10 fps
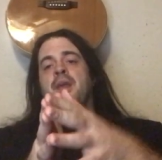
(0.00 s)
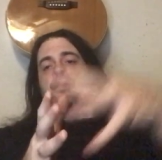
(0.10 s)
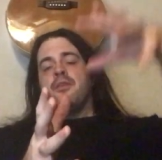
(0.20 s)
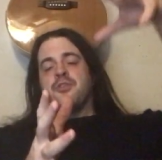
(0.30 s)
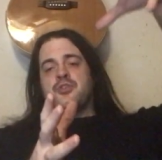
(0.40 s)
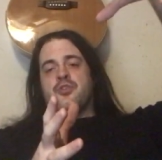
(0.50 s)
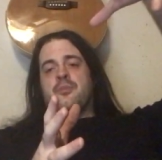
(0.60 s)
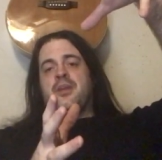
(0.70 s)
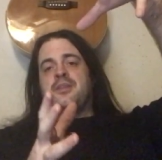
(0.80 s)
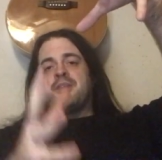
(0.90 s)
there's a
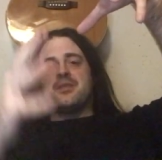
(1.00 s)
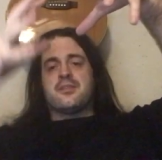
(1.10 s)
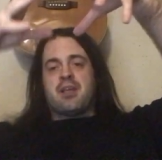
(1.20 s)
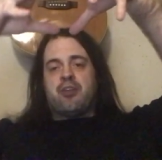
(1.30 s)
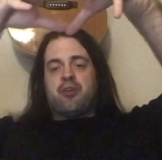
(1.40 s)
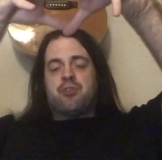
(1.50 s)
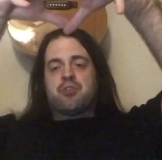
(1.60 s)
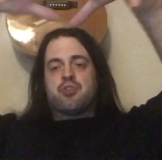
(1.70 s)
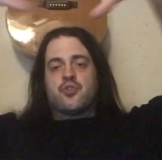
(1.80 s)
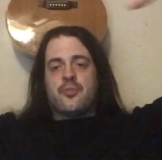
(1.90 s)
tremendous I know there's
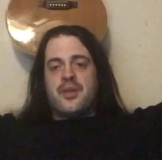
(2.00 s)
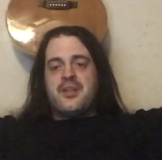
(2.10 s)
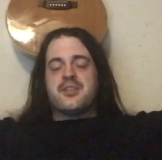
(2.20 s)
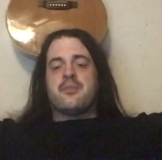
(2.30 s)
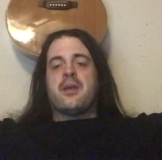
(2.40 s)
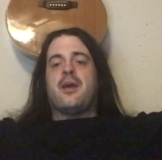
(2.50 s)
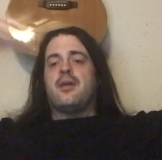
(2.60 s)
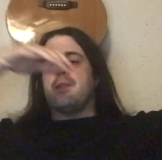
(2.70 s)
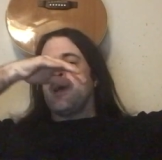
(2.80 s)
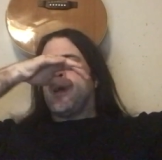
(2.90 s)
a tremendous
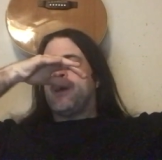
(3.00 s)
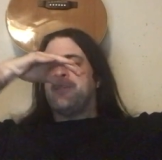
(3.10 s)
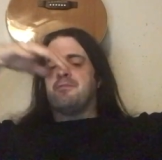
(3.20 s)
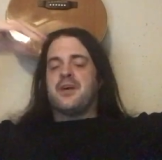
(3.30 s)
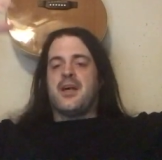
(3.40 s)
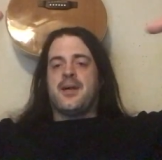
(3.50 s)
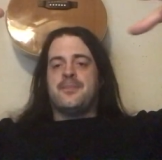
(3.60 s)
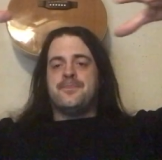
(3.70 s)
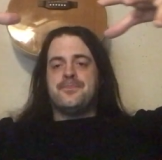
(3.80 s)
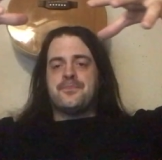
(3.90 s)
amount of um,